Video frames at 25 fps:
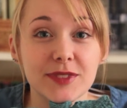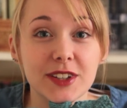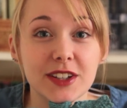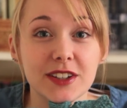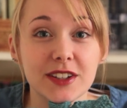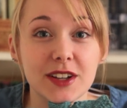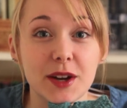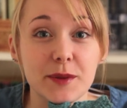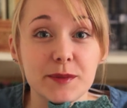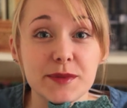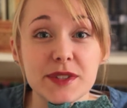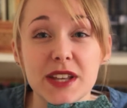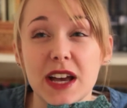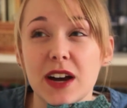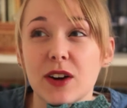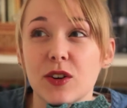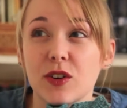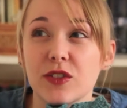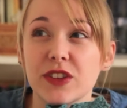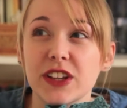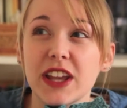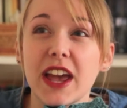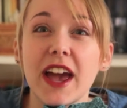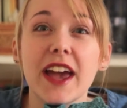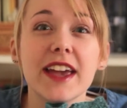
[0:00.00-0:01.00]
comes out
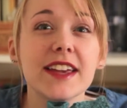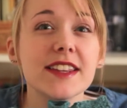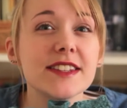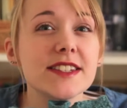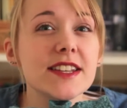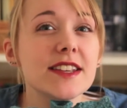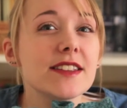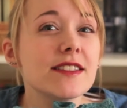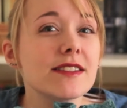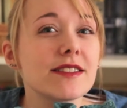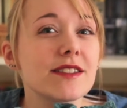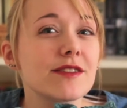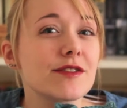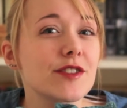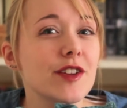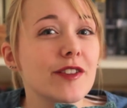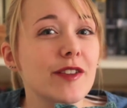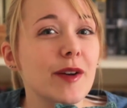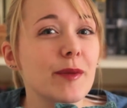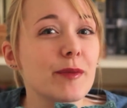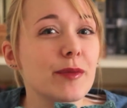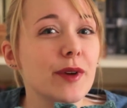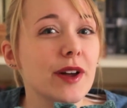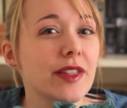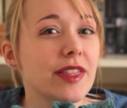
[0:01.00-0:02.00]
on the 18th of
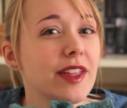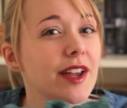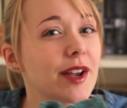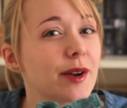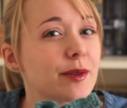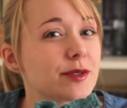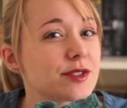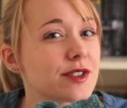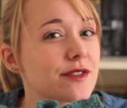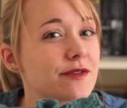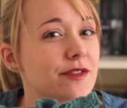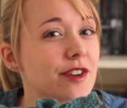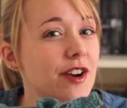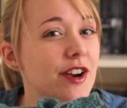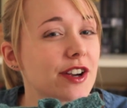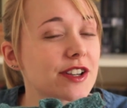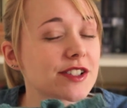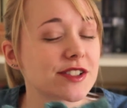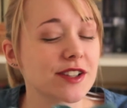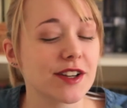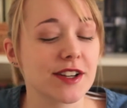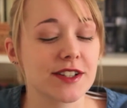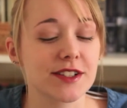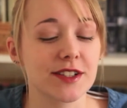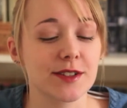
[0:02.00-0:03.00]
November, I think, which I'm very
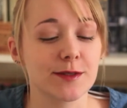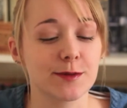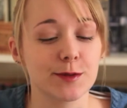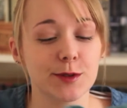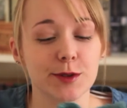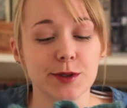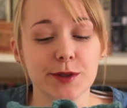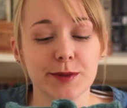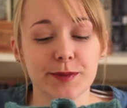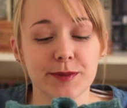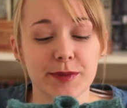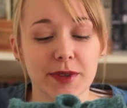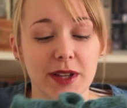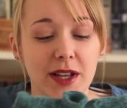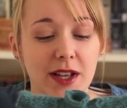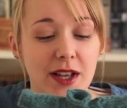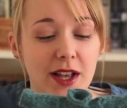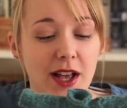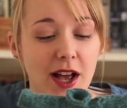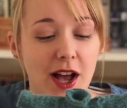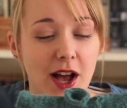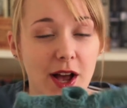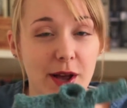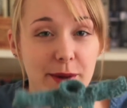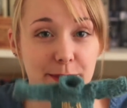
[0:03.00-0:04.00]
excited for.
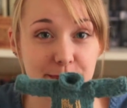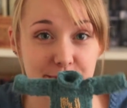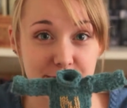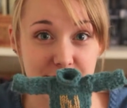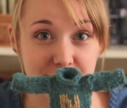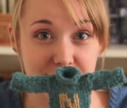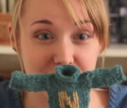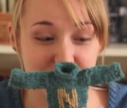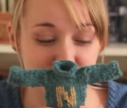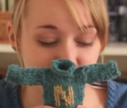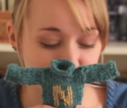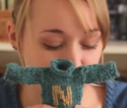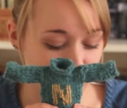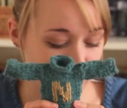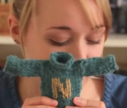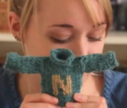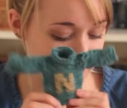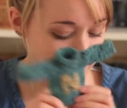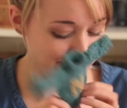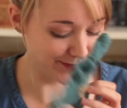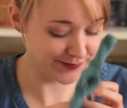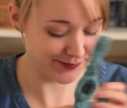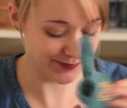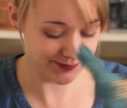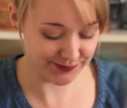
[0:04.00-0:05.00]
So this is
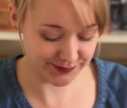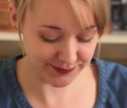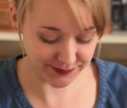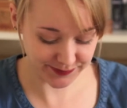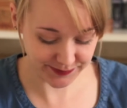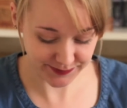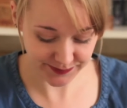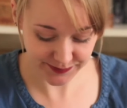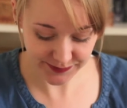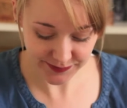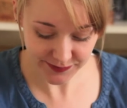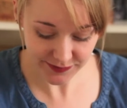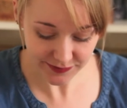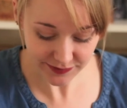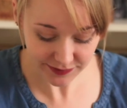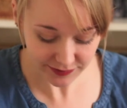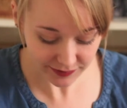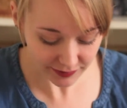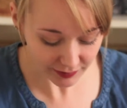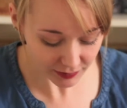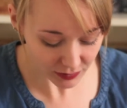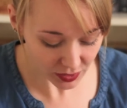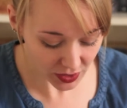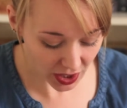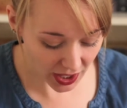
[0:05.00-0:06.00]
mine.
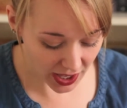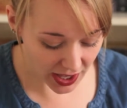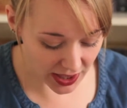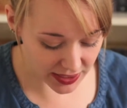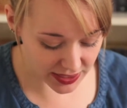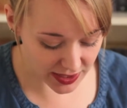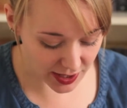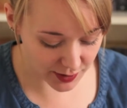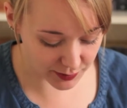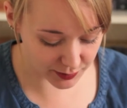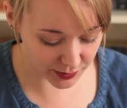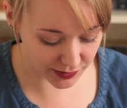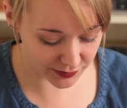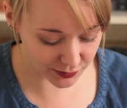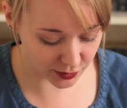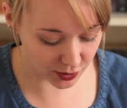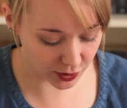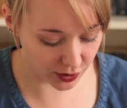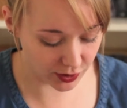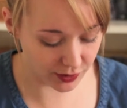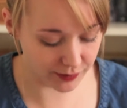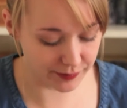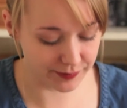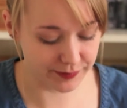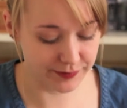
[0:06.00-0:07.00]
And then we've
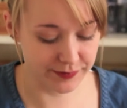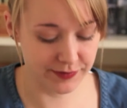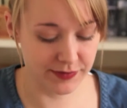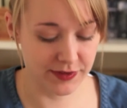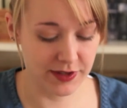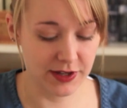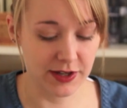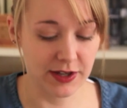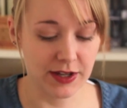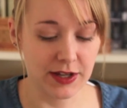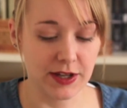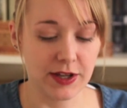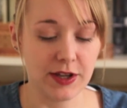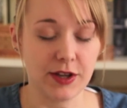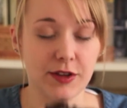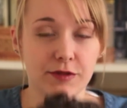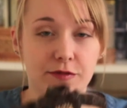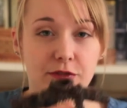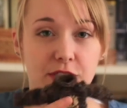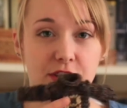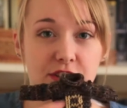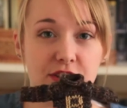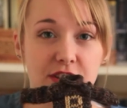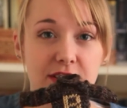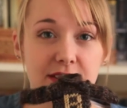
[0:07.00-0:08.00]
got
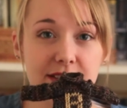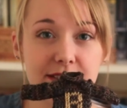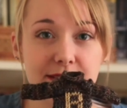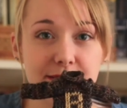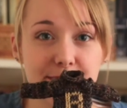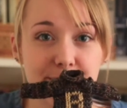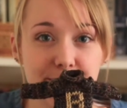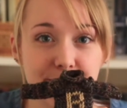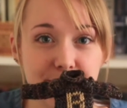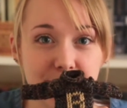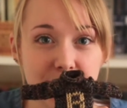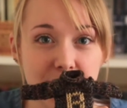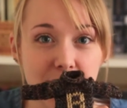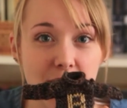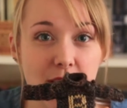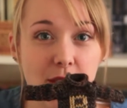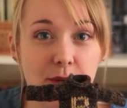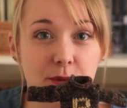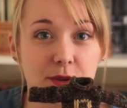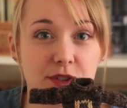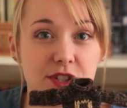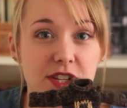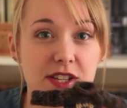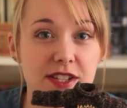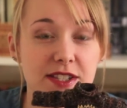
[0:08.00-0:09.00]
Rich's,
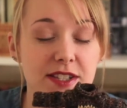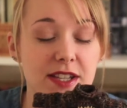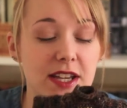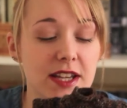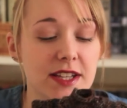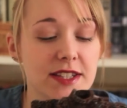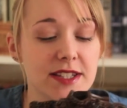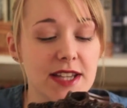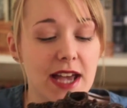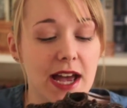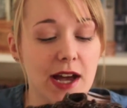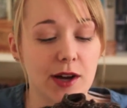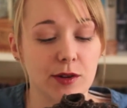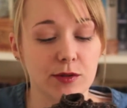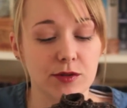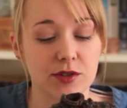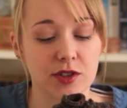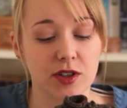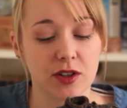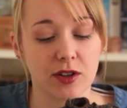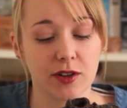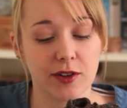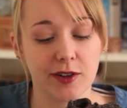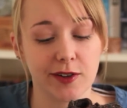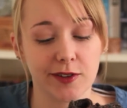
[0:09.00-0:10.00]
which is knit out
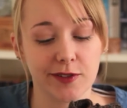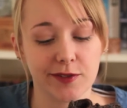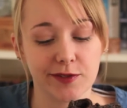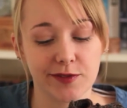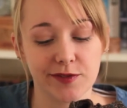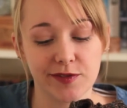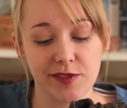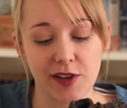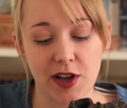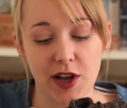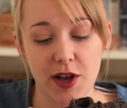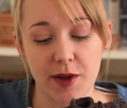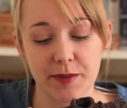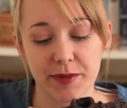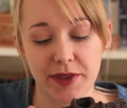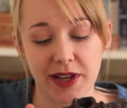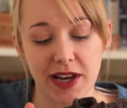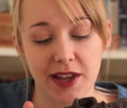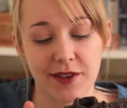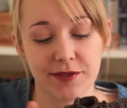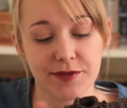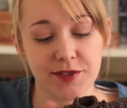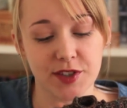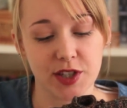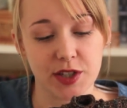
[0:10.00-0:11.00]
of the
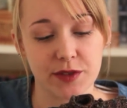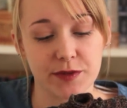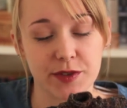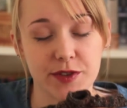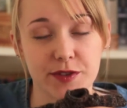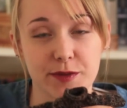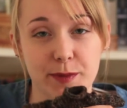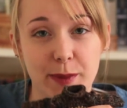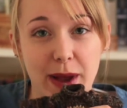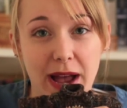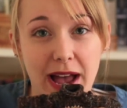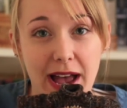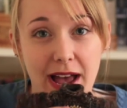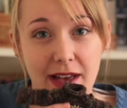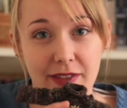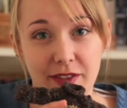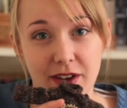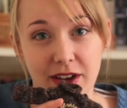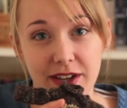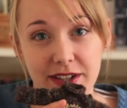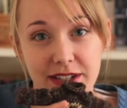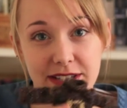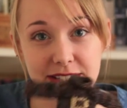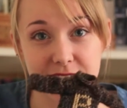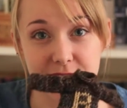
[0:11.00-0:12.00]
leftovers from a hat that
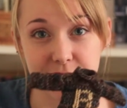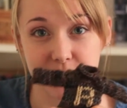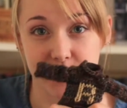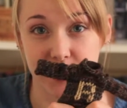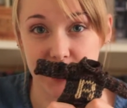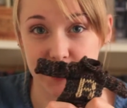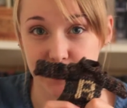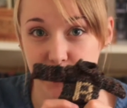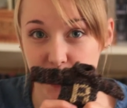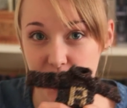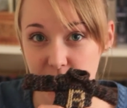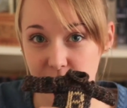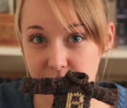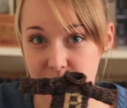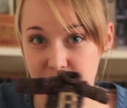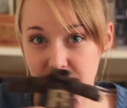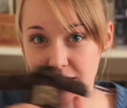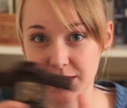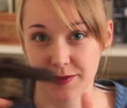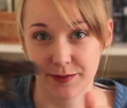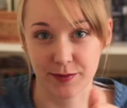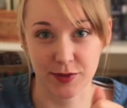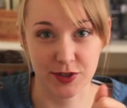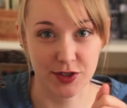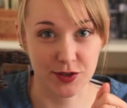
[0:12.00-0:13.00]
I knit him for his
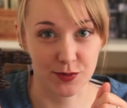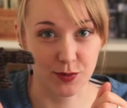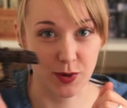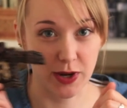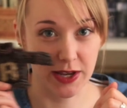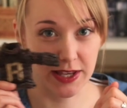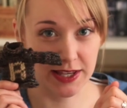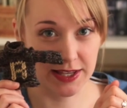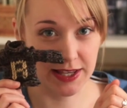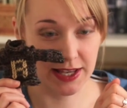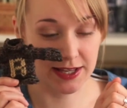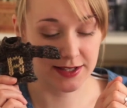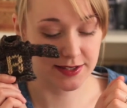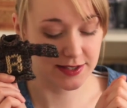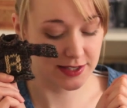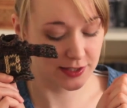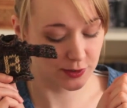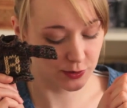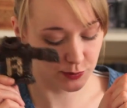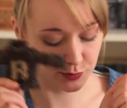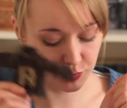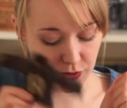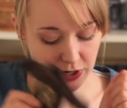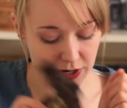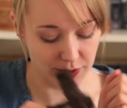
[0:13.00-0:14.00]
birthday, which is why he gets the
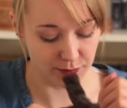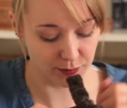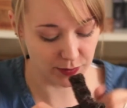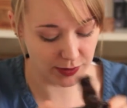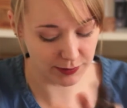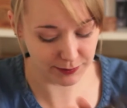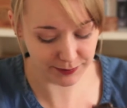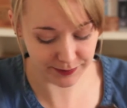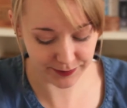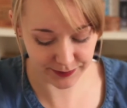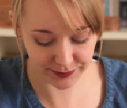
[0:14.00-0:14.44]
little brown one.